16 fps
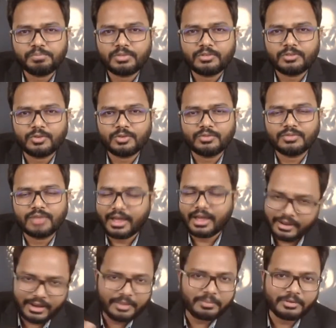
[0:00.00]
So I
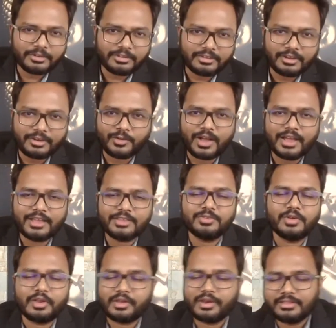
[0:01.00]
really appreciate you guys
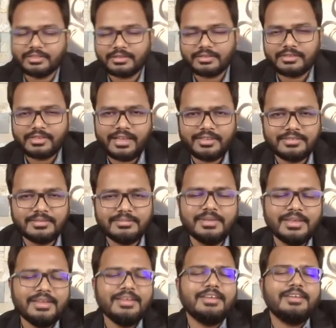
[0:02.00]
for your
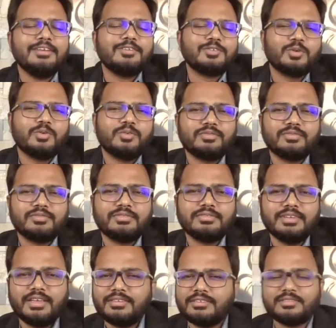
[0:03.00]
enthusiasm. So
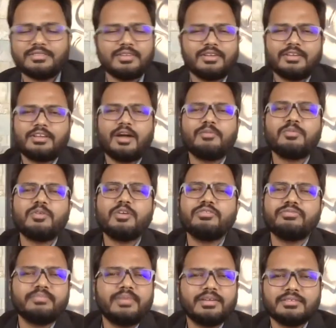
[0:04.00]
just a couple
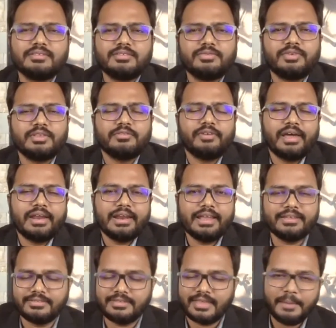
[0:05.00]
of months for the final
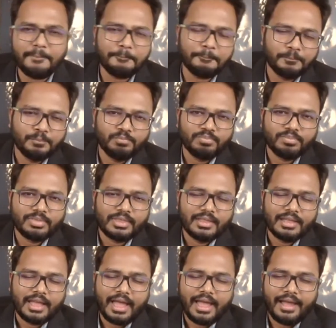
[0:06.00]
exam,
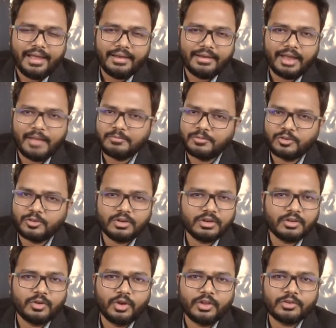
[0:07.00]
and I'm
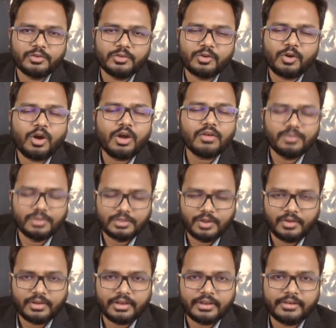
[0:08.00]
sure you're going to rock
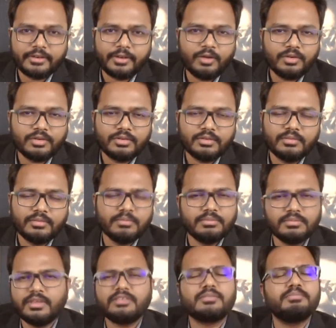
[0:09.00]
without any doubt.
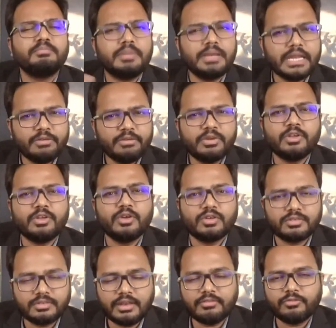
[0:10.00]
Just believe in
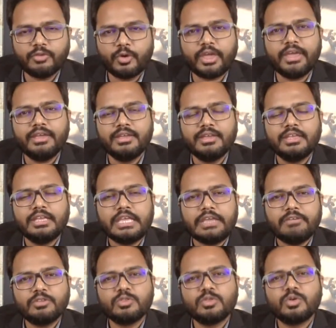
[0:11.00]
yourself, okay?
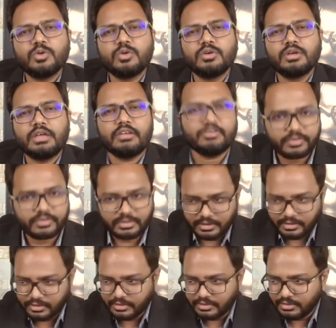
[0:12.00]
Even though if
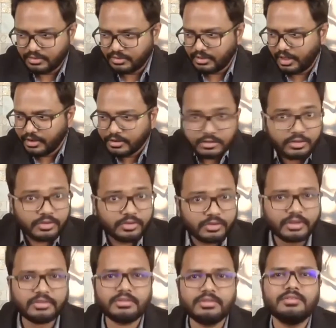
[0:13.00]
the current
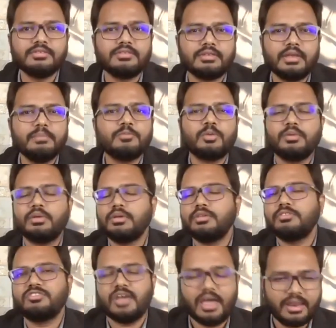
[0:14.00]
situation seem to
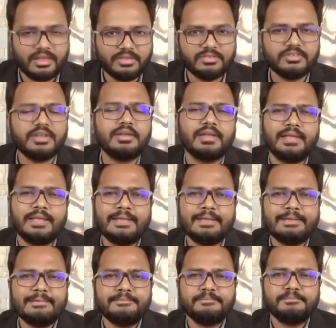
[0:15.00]
be challenging,
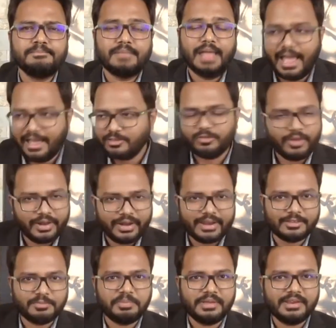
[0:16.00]
as we had
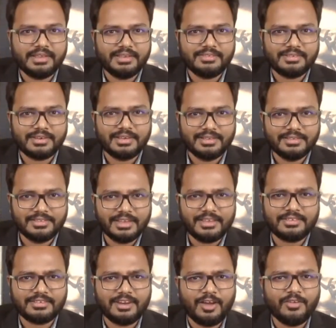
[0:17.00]
experienced
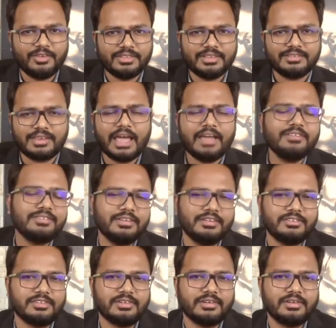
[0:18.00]
just now in this live
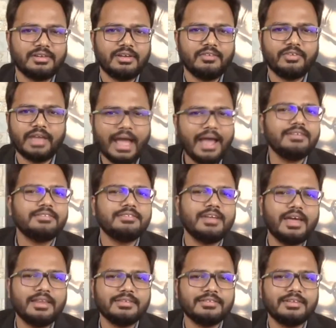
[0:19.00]
session, we had
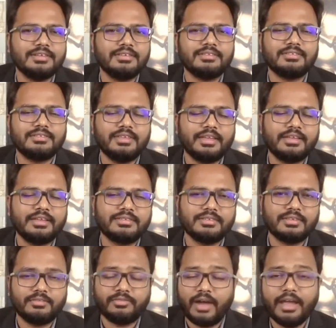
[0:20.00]
challenges,
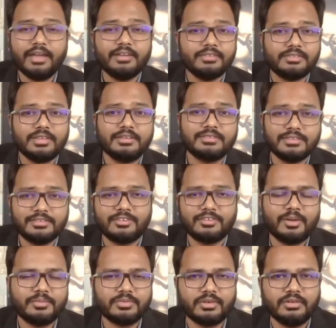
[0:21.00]
five, six
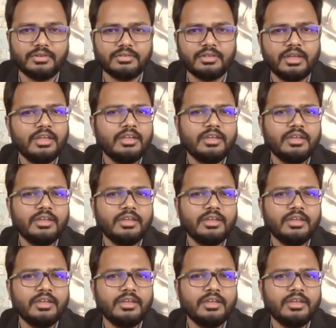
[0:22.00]
interruptions.